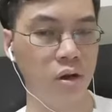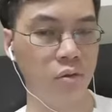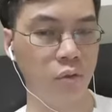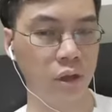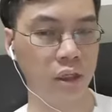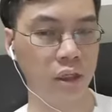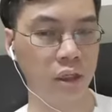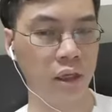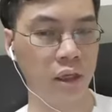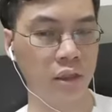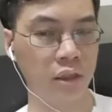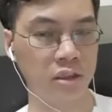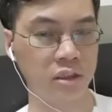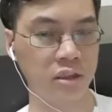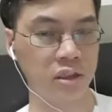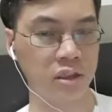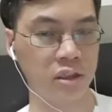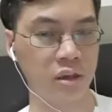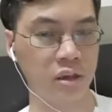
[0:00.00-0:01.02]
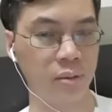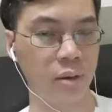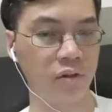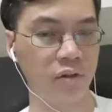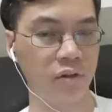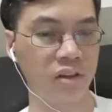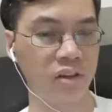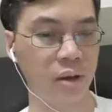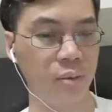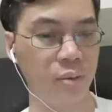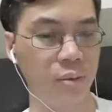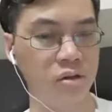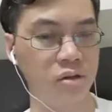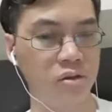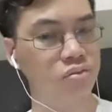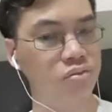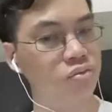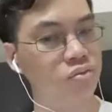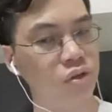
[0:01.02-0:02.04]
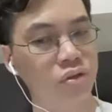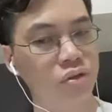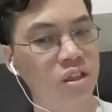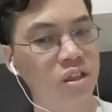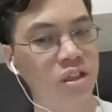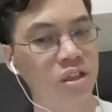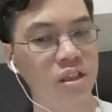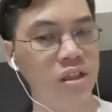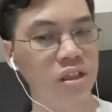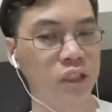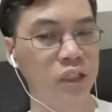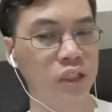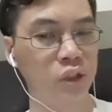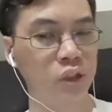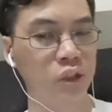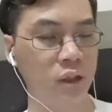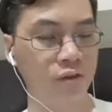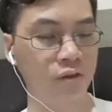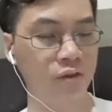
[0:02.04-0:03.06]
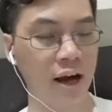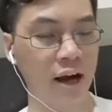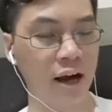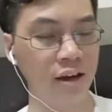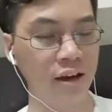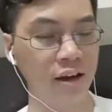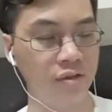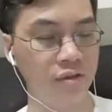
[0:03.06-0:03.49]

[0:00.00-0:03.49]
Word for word: when it takes a certain amount of damage, usually like 25.